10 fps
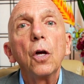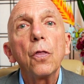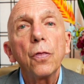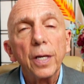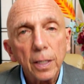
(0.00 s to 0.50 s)

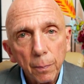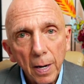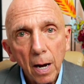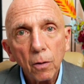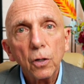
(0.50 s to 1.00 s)
Think
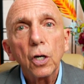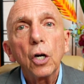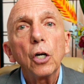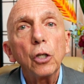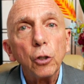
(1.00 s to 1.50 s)
about
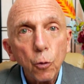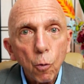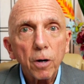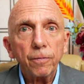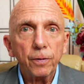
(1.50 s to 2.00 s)
your
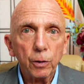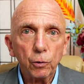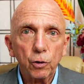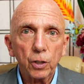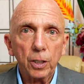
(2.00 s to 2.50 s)

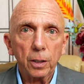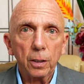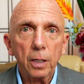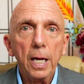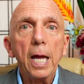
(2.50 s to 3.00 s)
future
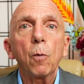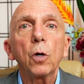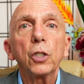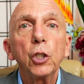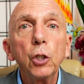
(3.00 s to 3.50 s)
and
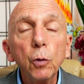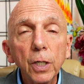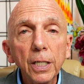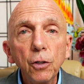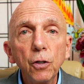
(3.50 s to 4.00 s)
what you
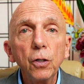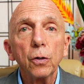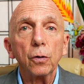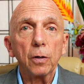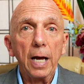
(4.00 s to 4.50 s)
can do
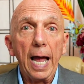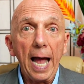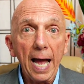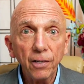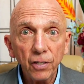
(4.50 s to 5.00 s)

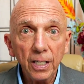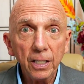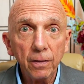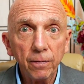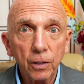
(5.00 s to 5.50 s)
as an
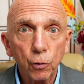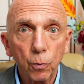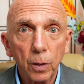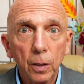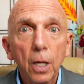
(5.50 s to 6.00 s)
individual
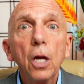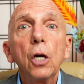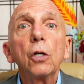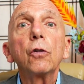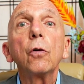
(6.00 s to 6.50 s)

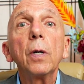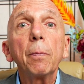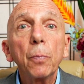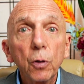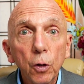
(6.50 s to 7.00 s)
to
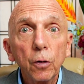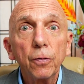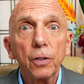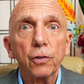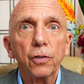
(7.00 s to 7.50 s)
improve
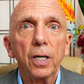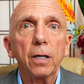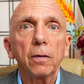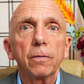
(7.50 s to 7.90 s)
yourself.